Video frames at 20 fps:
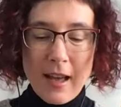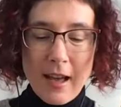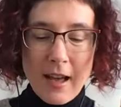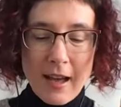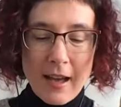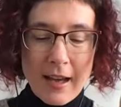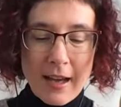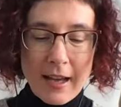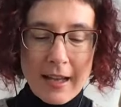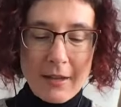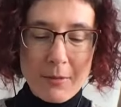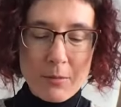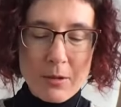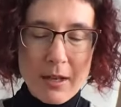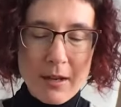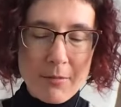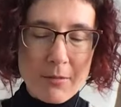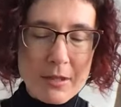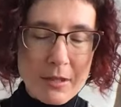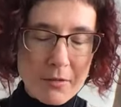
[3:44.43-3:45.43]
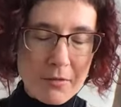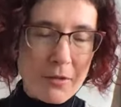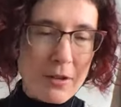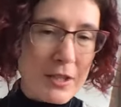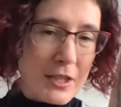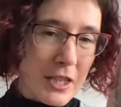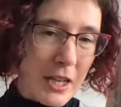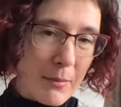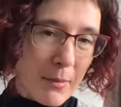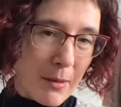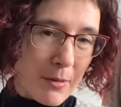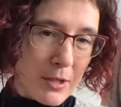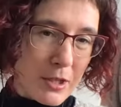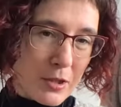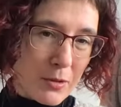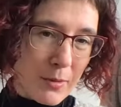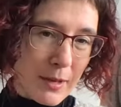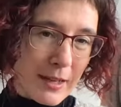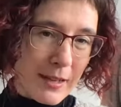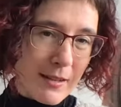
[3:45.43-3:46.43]
uh, it, it was the first time I was
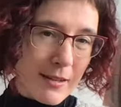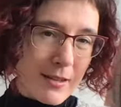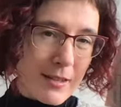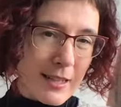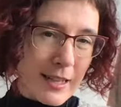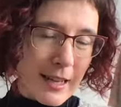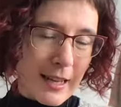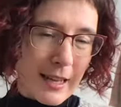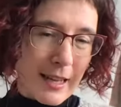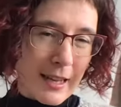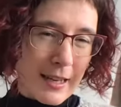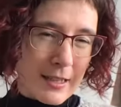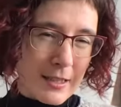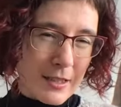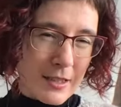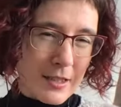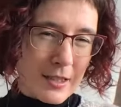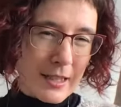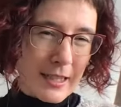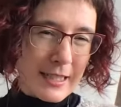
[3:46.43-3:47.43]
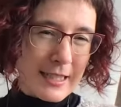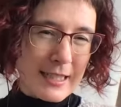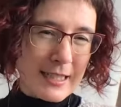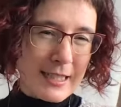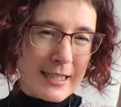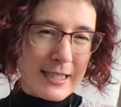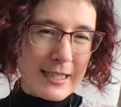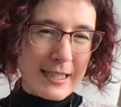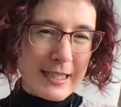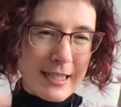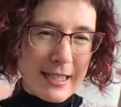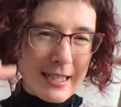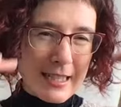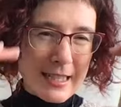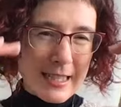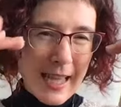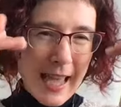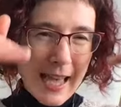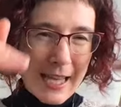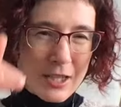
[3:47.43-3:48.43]
doing it, and it
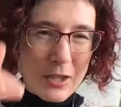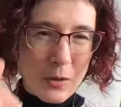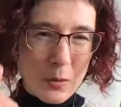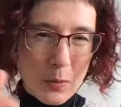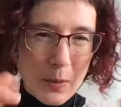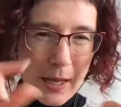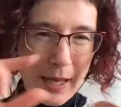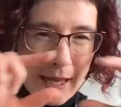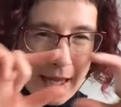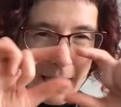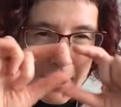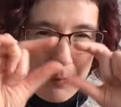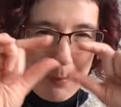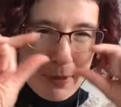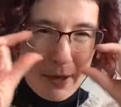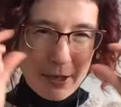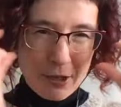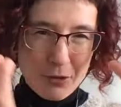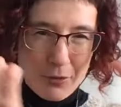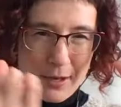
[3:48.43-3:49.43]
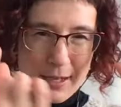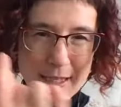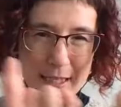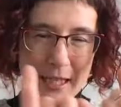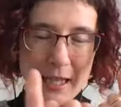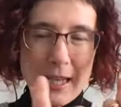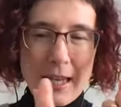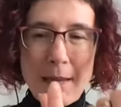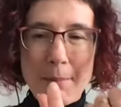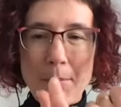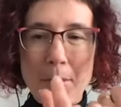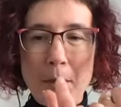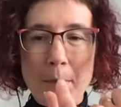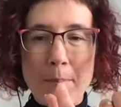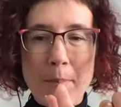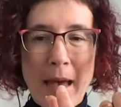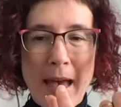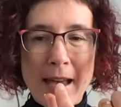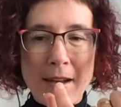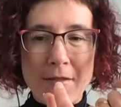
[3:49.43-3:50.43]
sat okay, but I tried to keep the
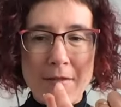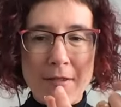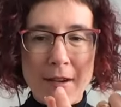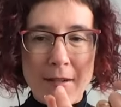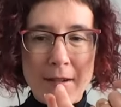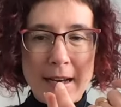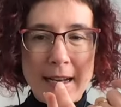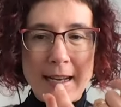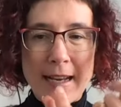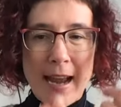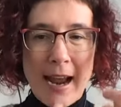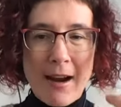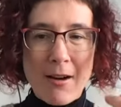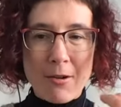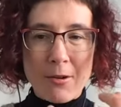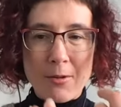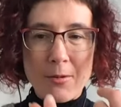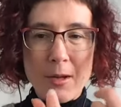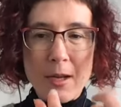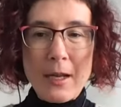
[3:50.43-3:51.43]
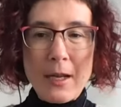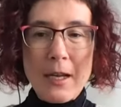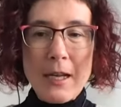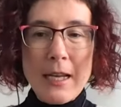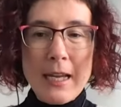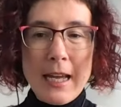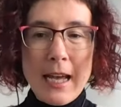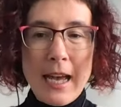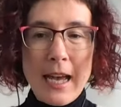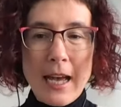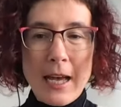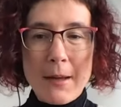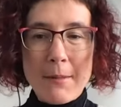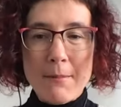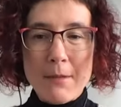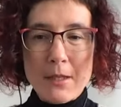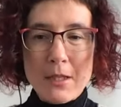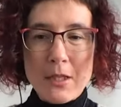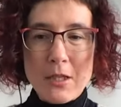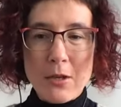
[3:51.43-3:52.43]
band very narrow. Um,
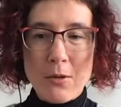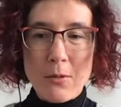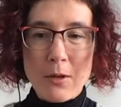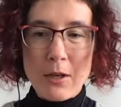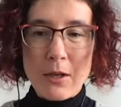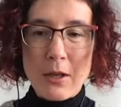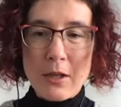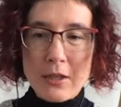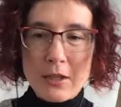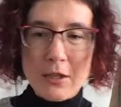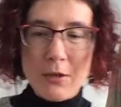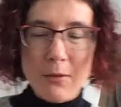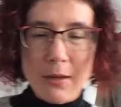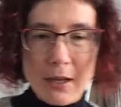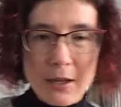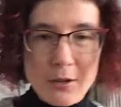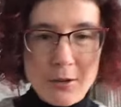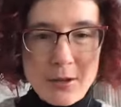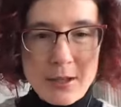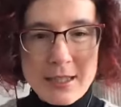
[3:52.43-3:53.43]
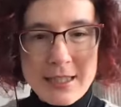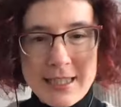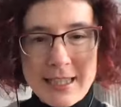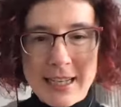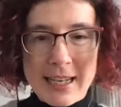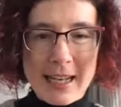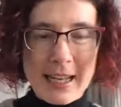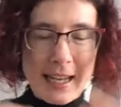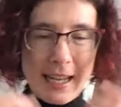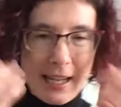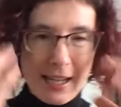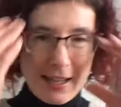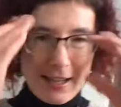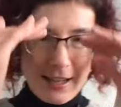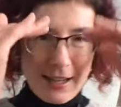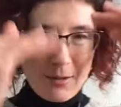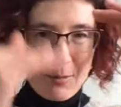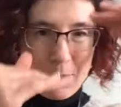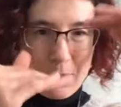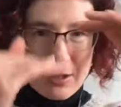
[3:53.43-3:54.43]
so it, so it looks like
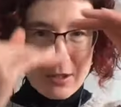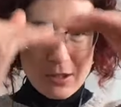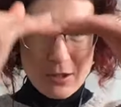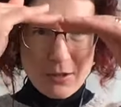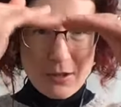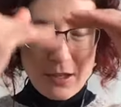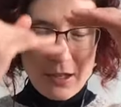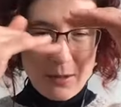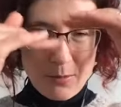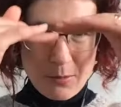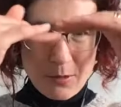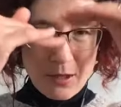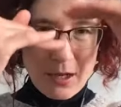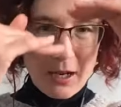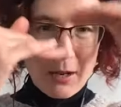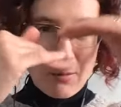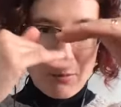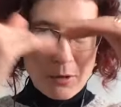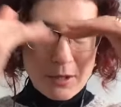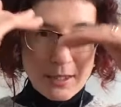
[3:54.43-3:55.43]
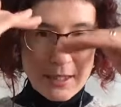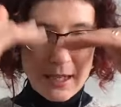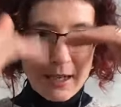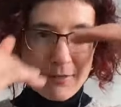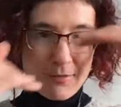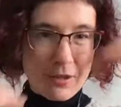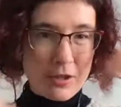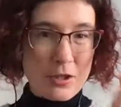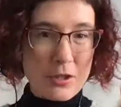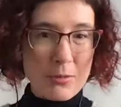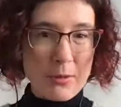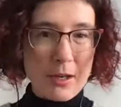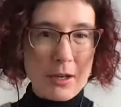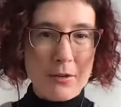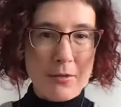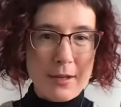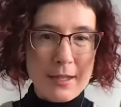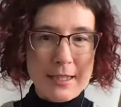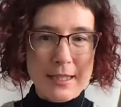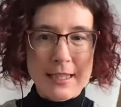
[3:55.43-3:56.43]
it was so that it would it wouldn't have to do
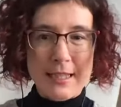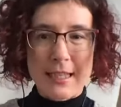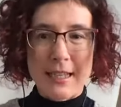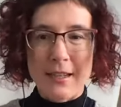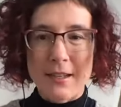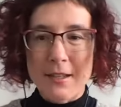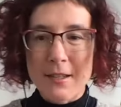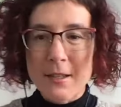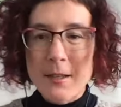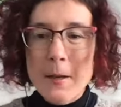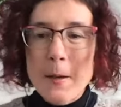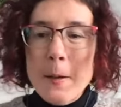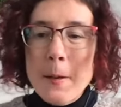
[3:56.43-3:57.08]
increases in it.